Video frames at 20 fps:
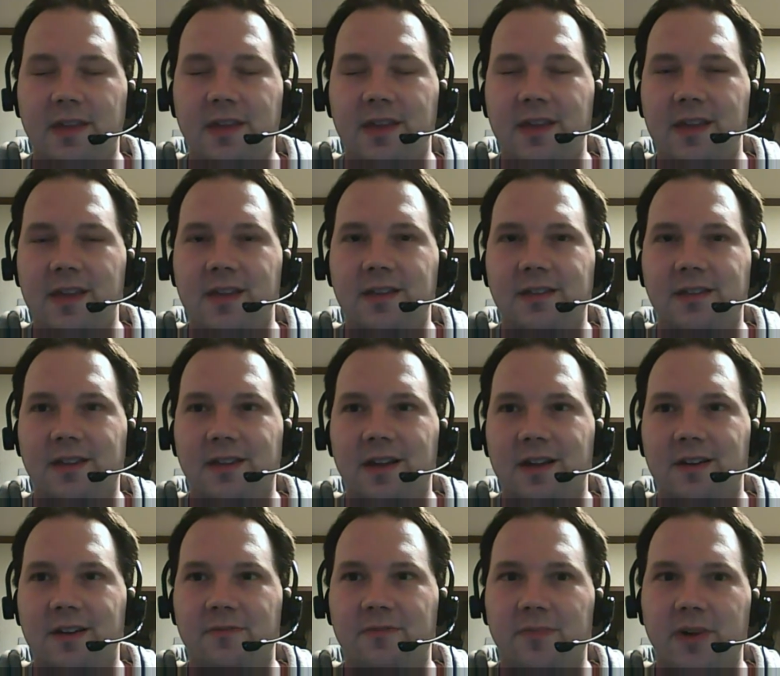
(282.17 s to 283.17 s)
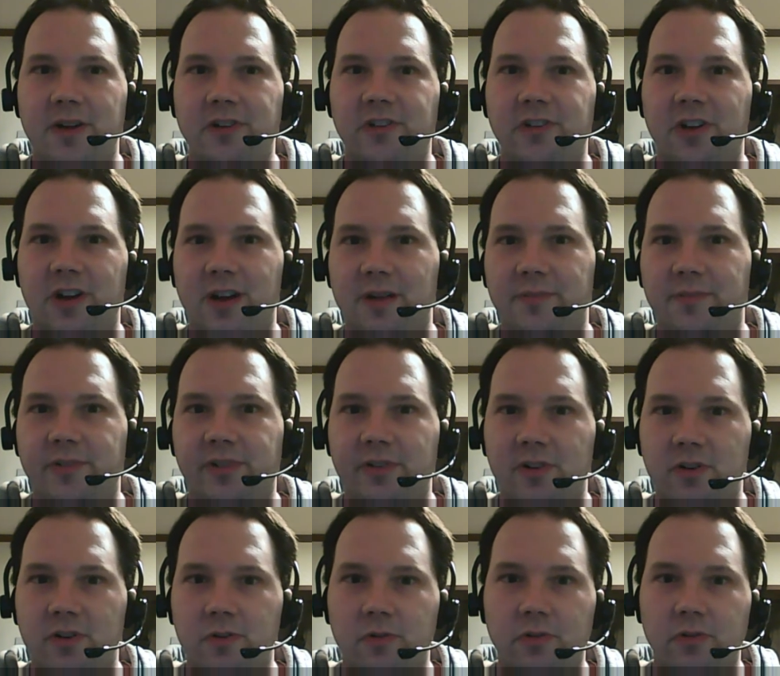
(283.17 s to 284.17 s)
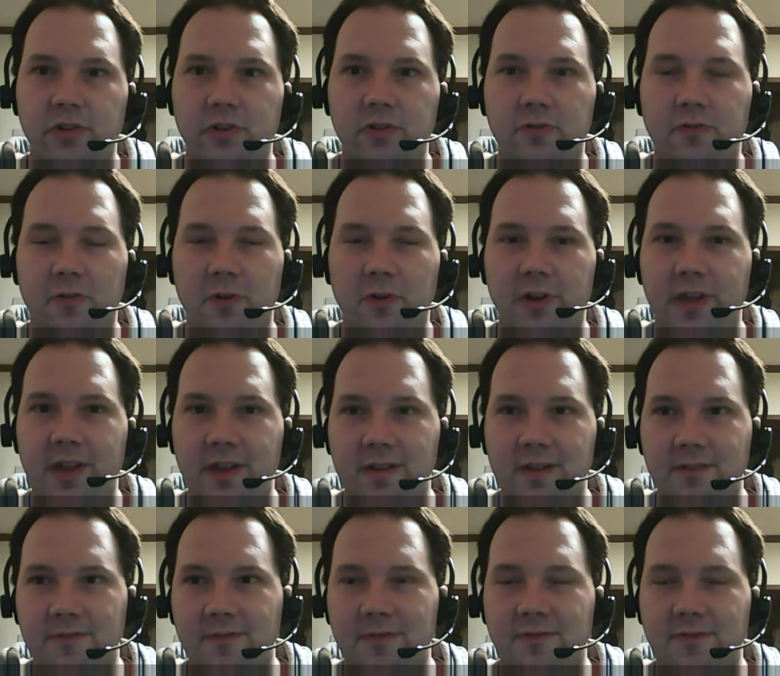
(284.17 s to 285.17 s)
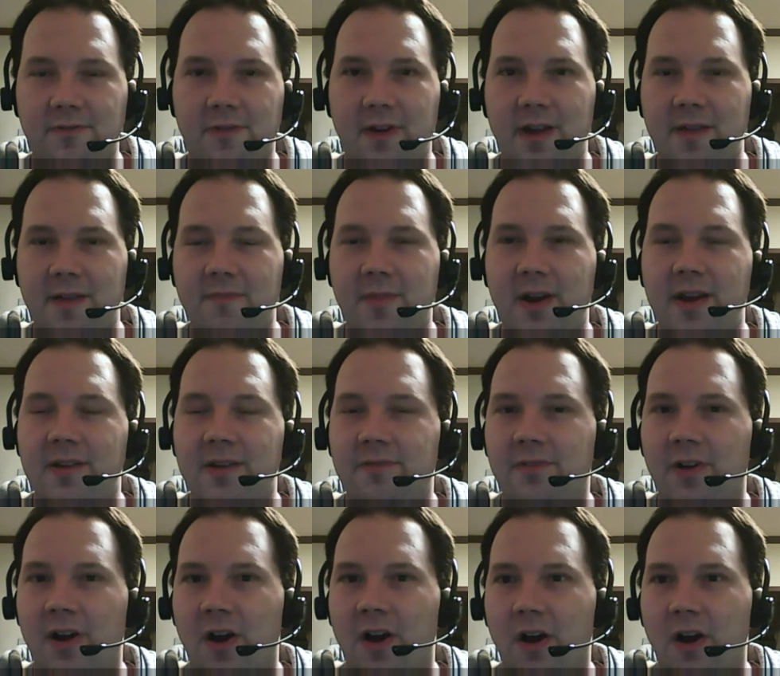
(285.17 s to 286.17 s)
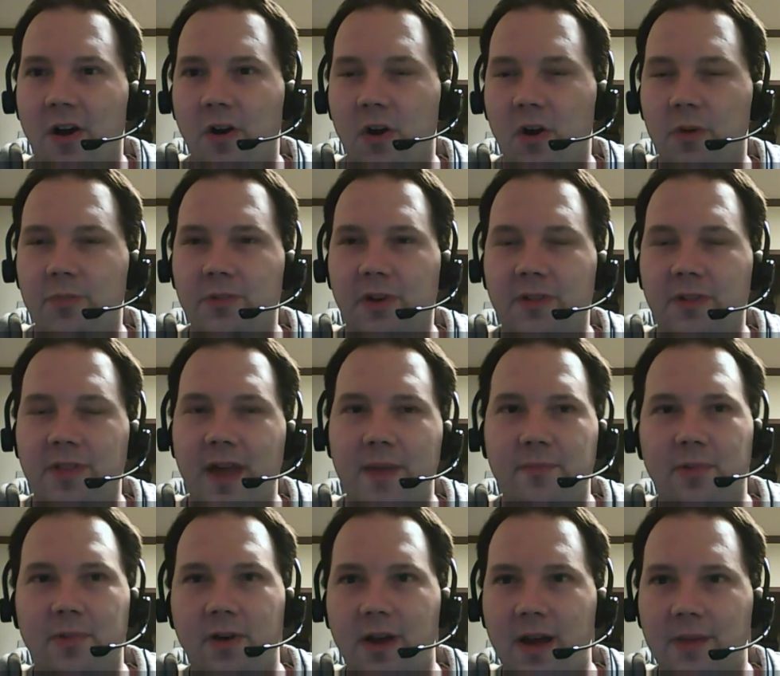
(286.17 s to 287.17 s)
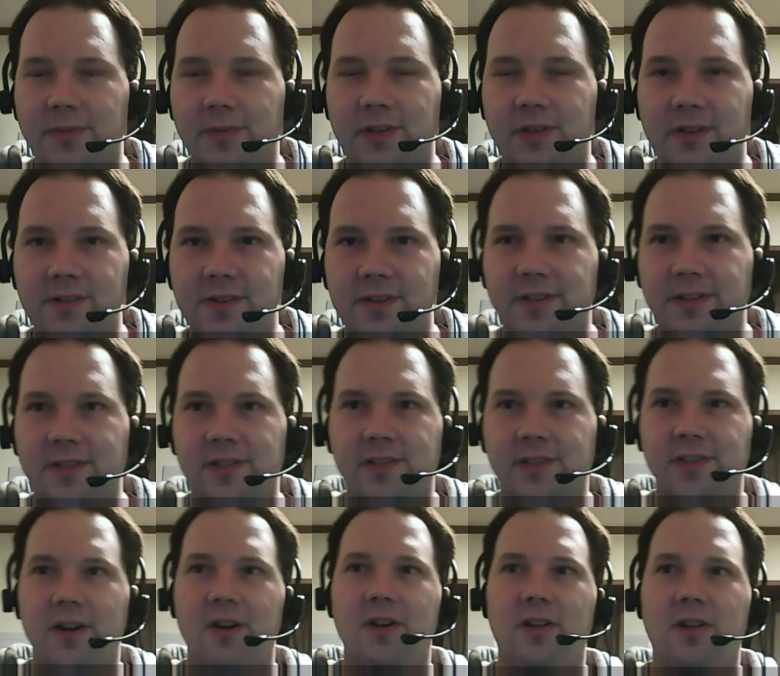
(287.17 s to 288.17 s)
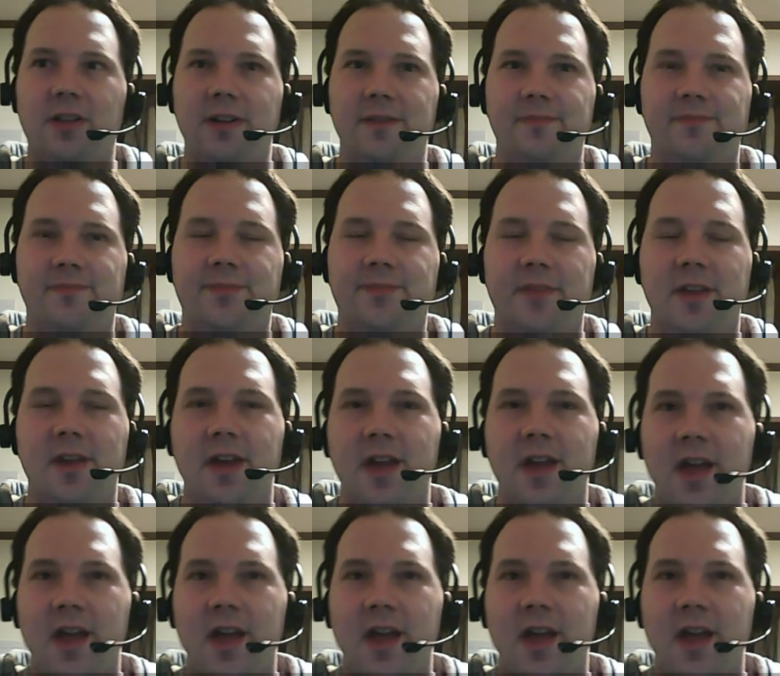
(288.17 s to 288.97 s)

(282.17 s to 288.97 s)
thing is kind of my job, so do forgive if I might have harped on that perhaps unnecessarily.